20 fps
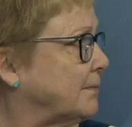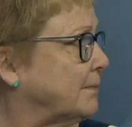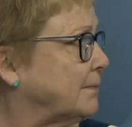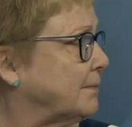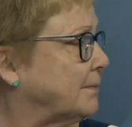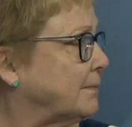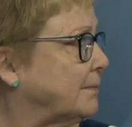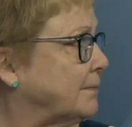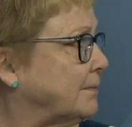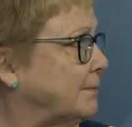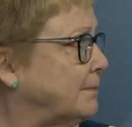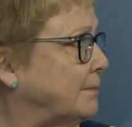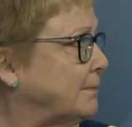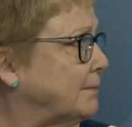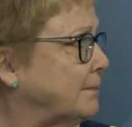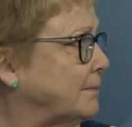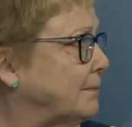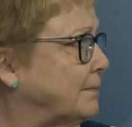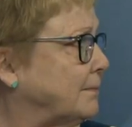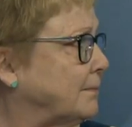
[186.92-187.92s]

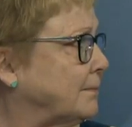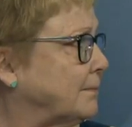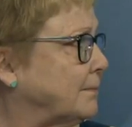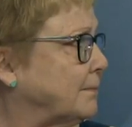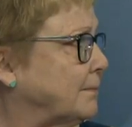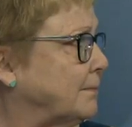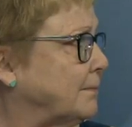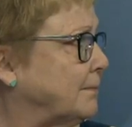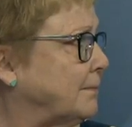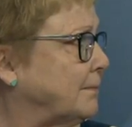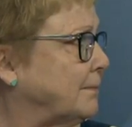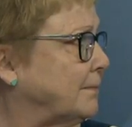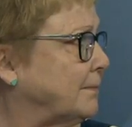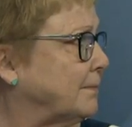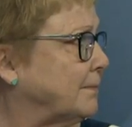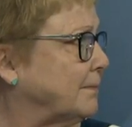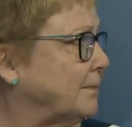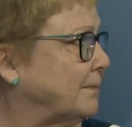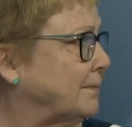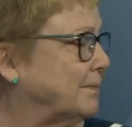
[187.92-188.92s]

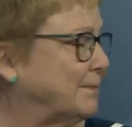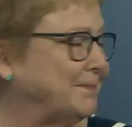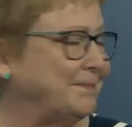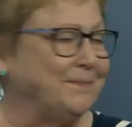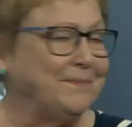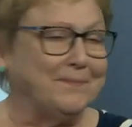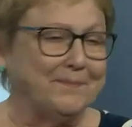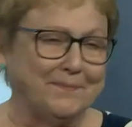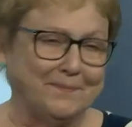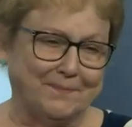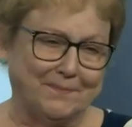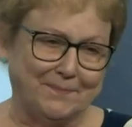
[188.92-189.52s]
The person shown says nothing.